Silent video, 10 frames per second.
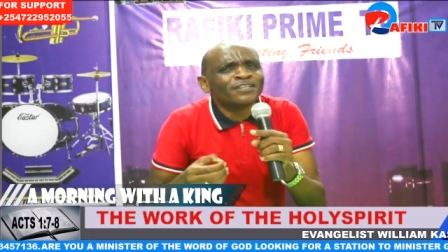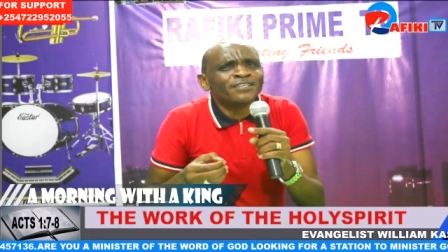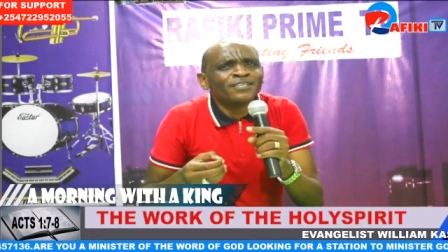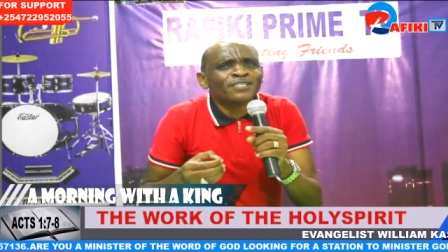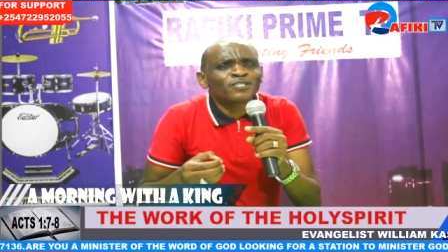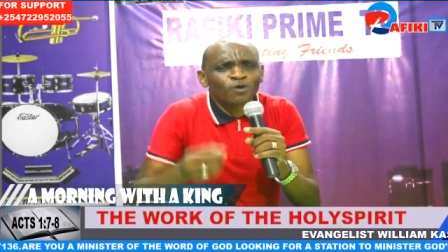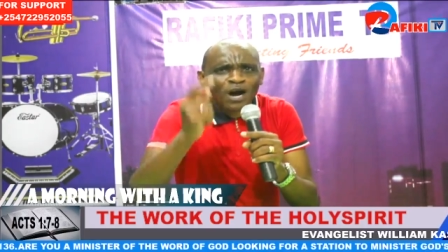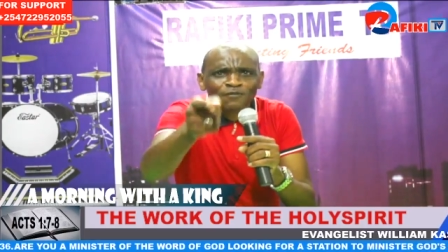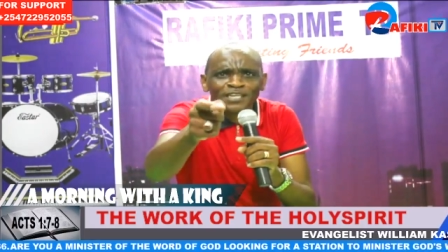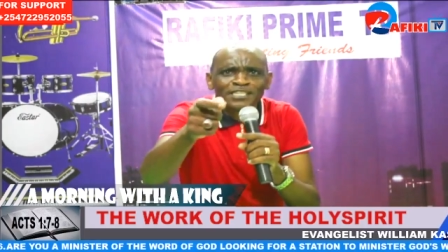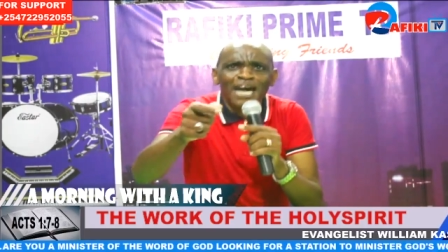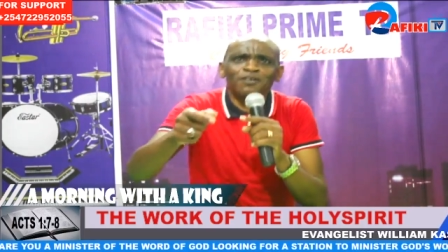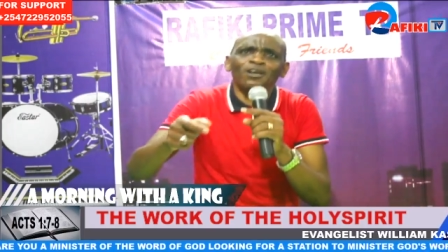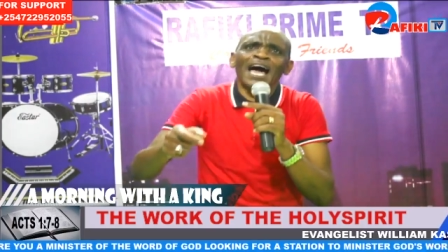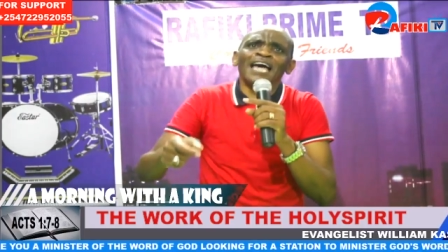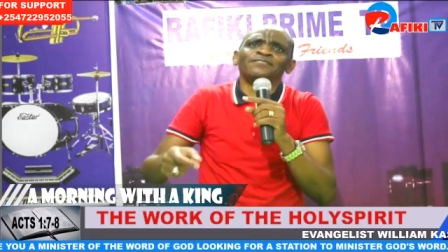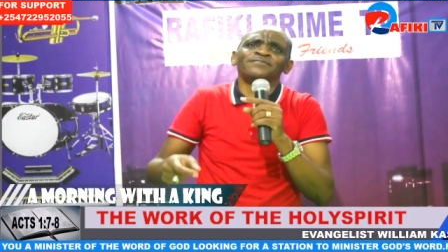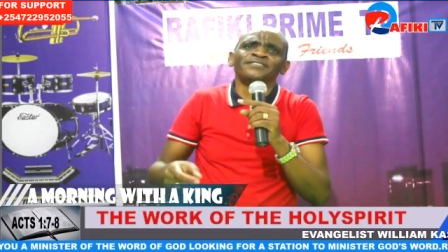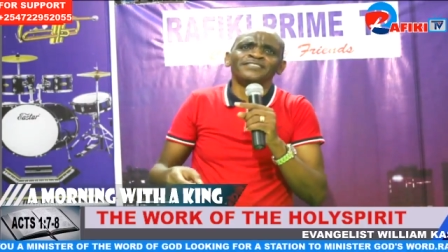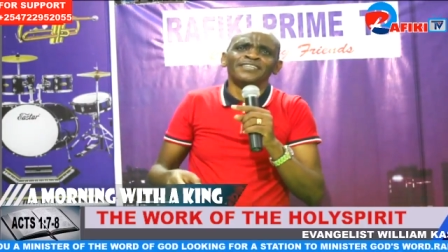to have eternal life?
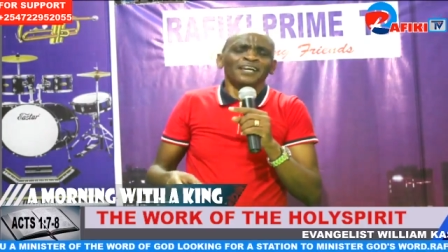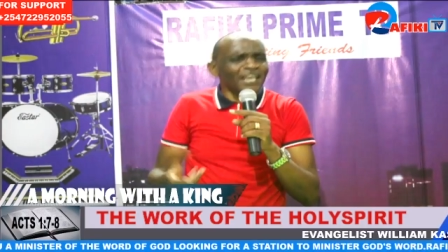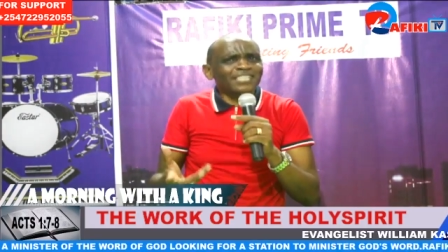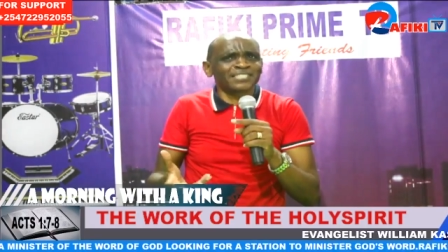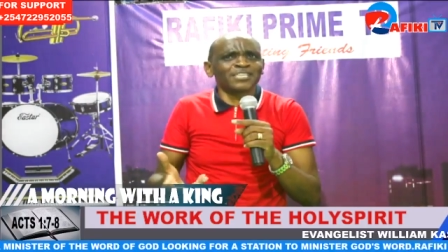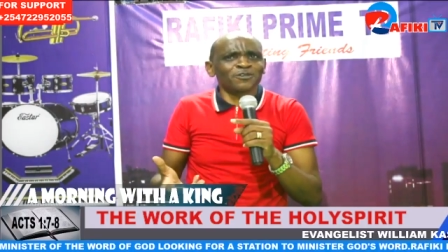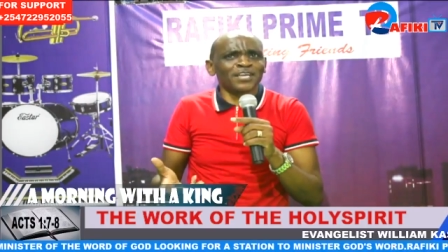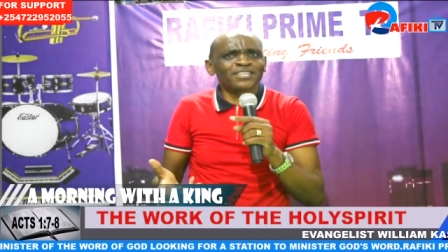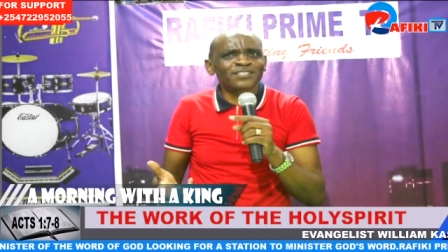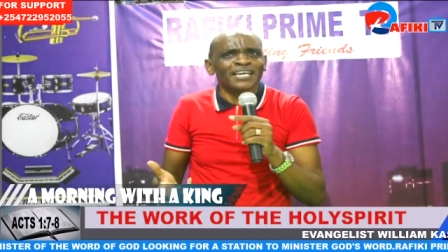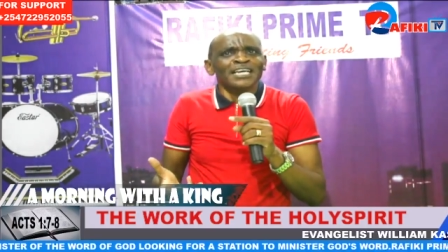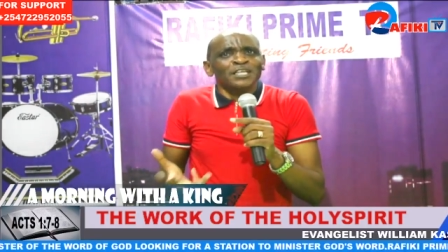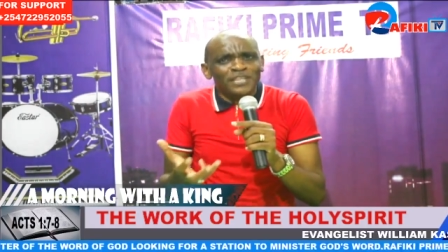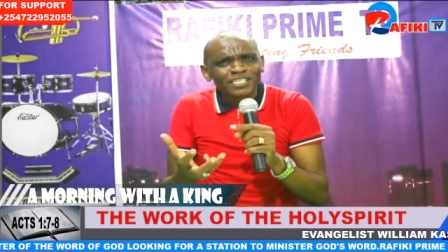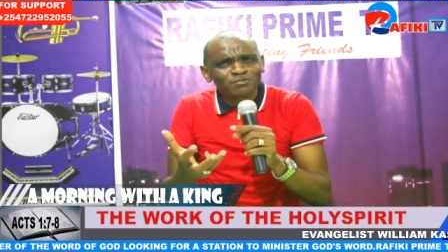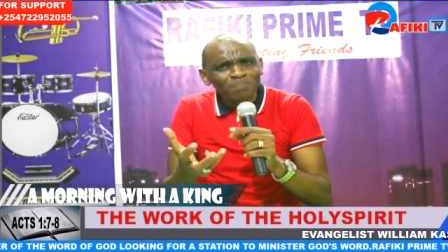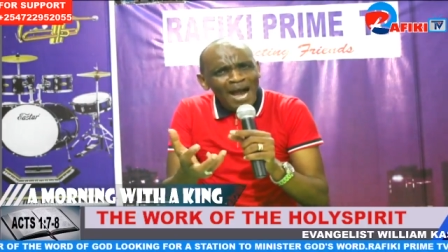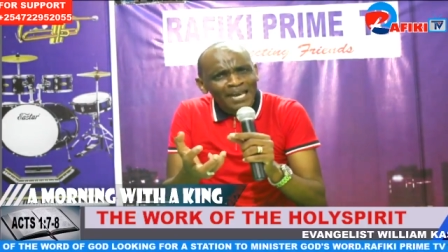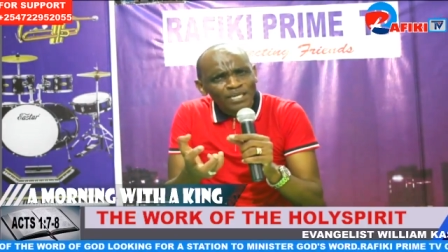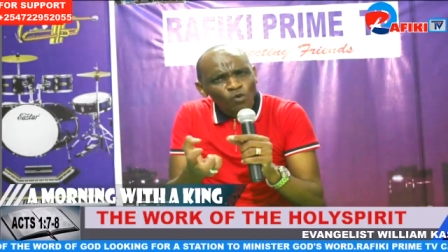Listen to this. This man he
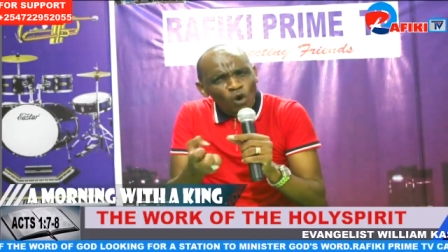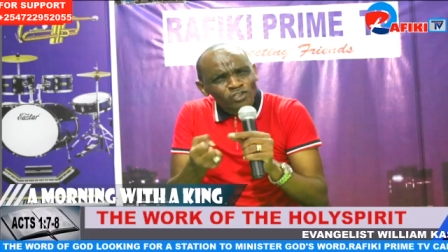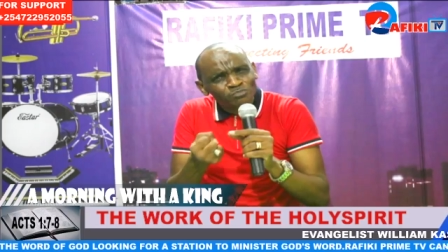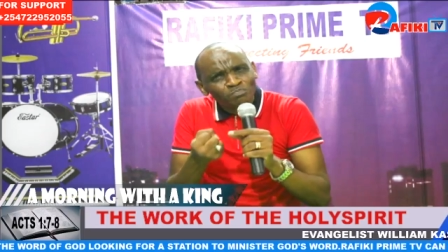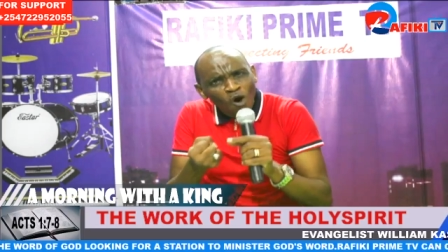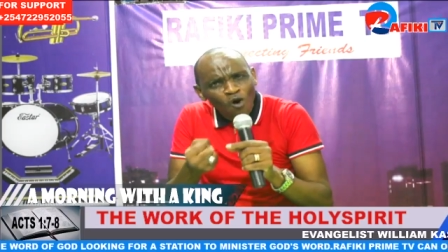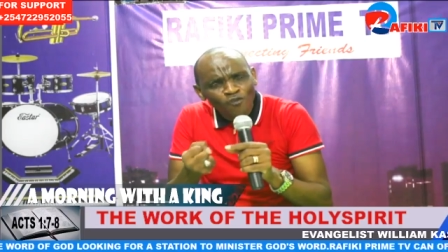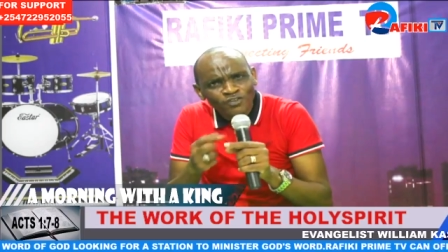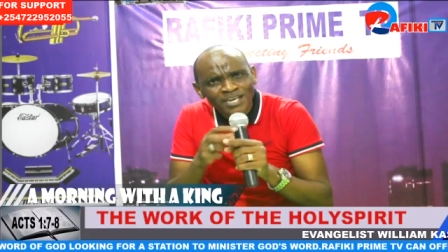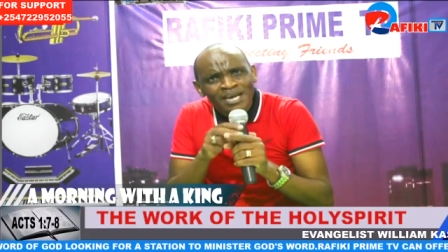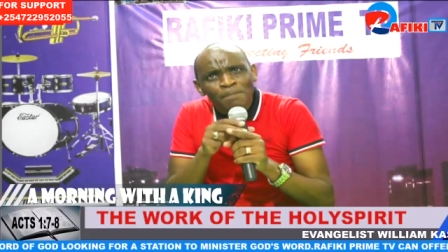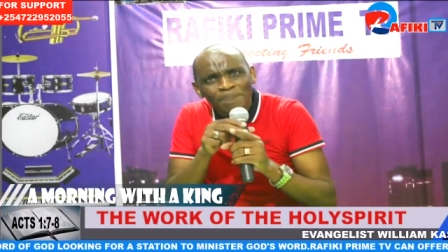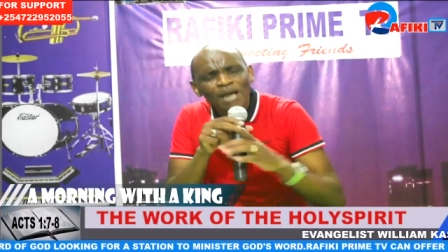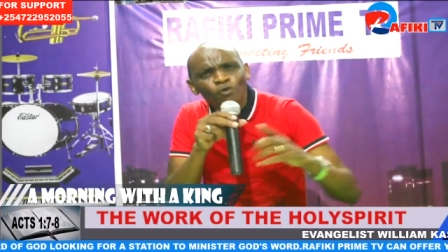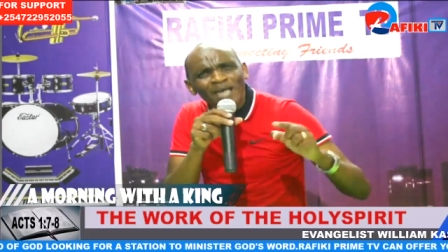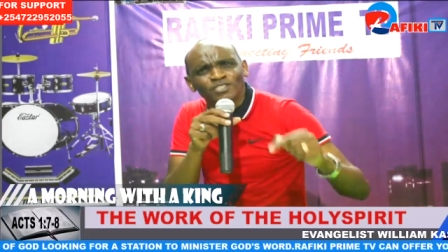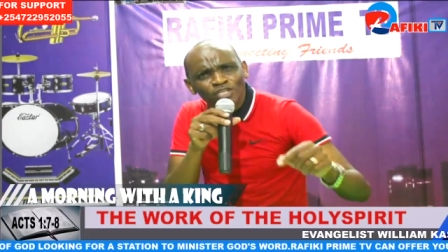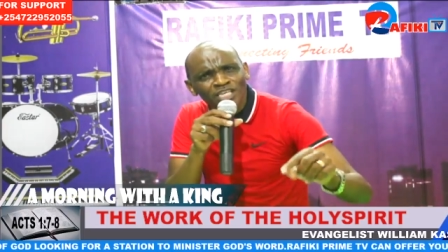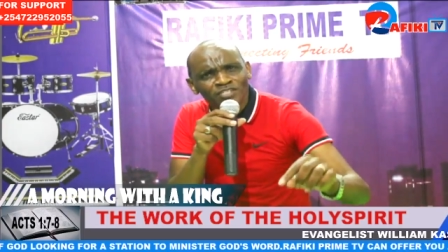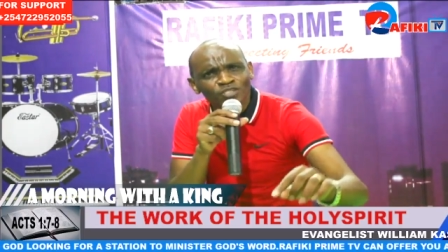was moved by what
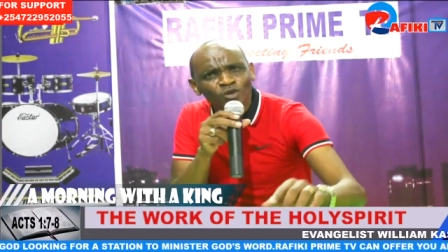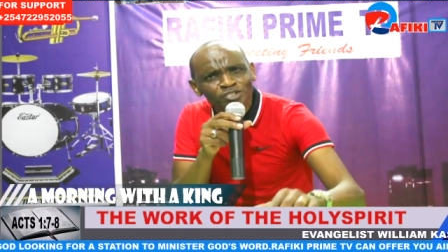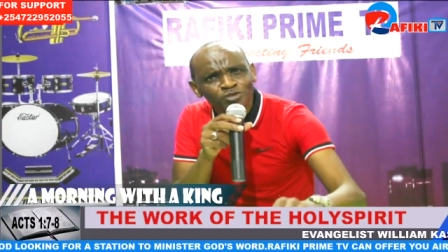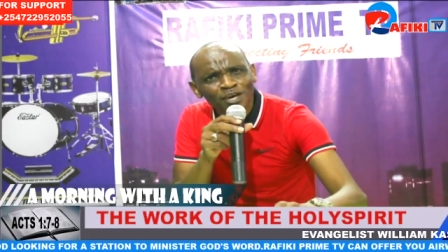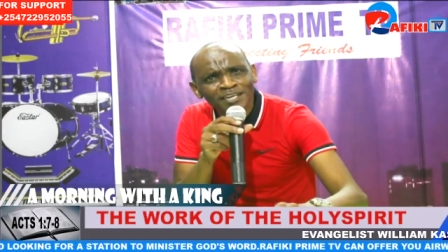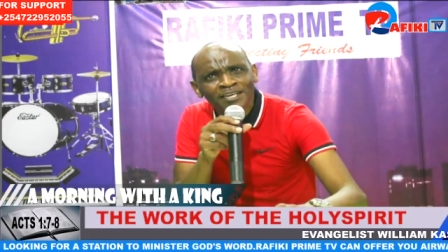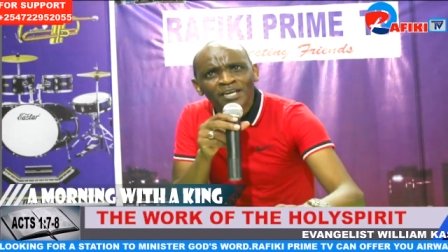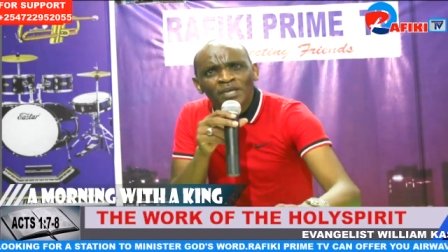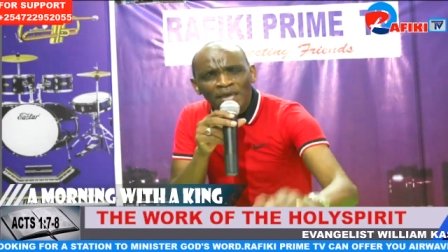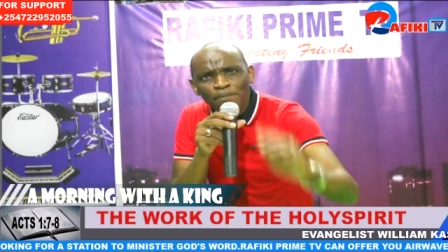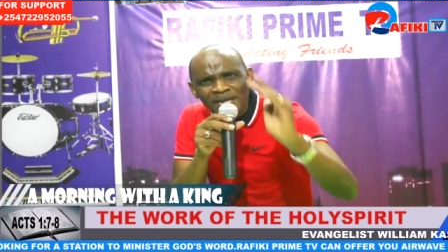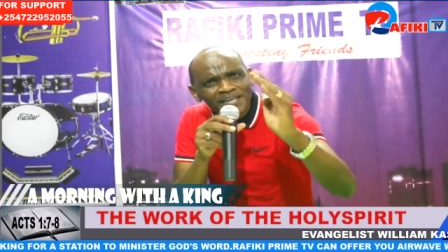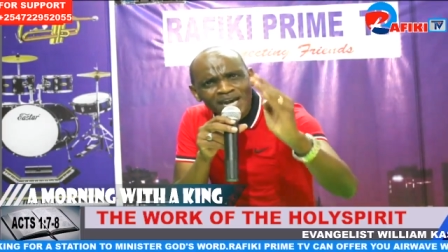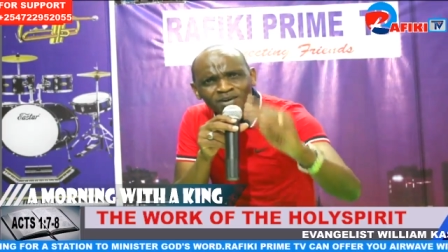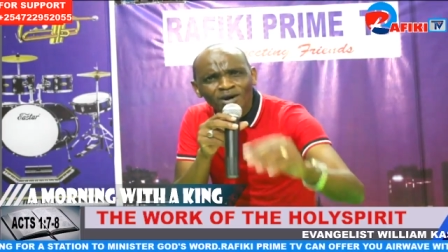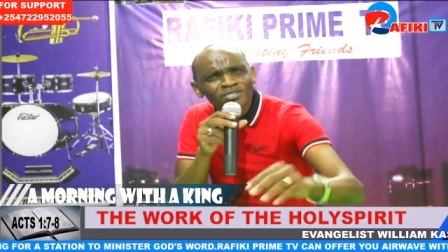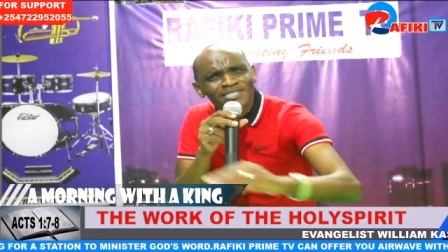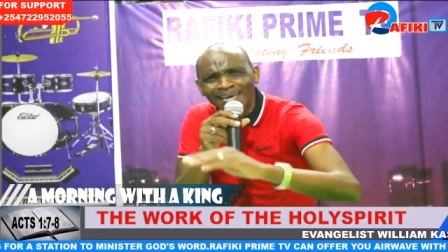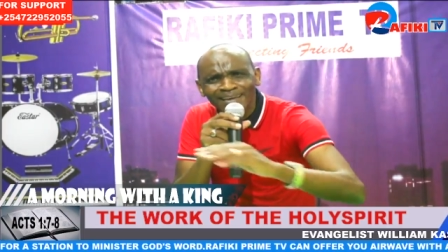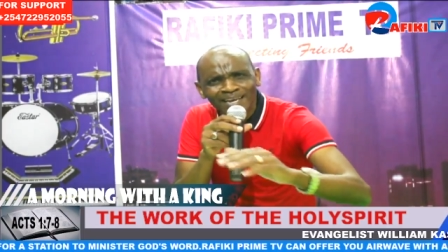Jesus was doing. The miracles, the
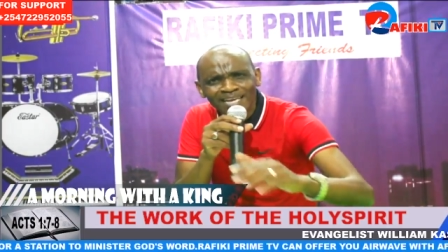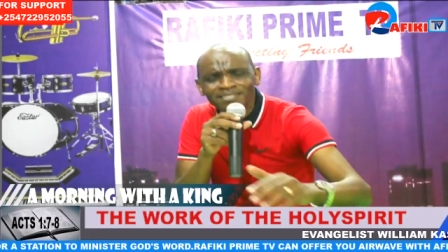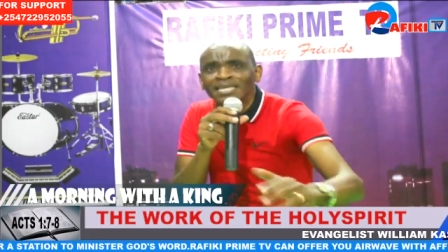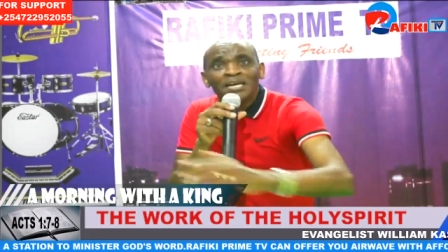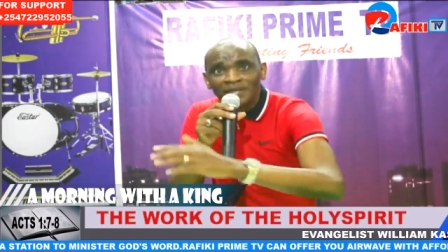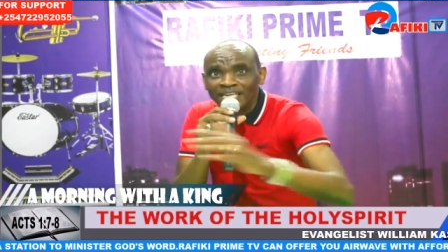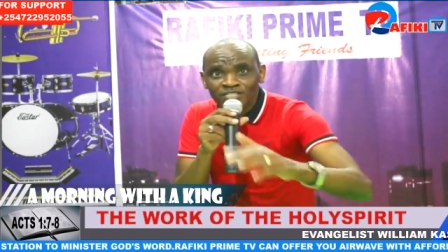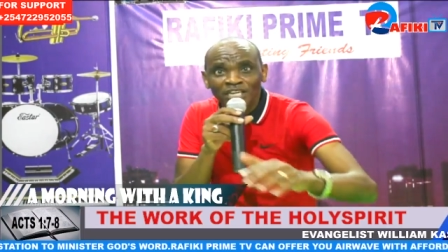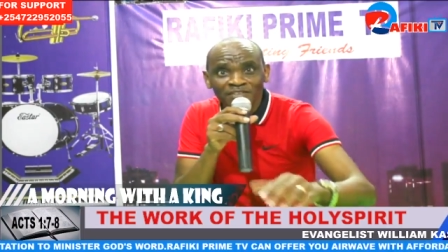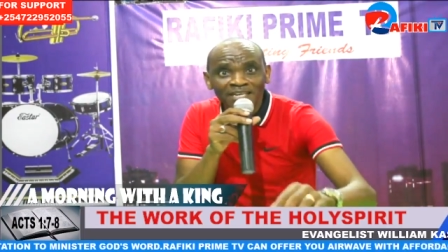healing, raising the dead.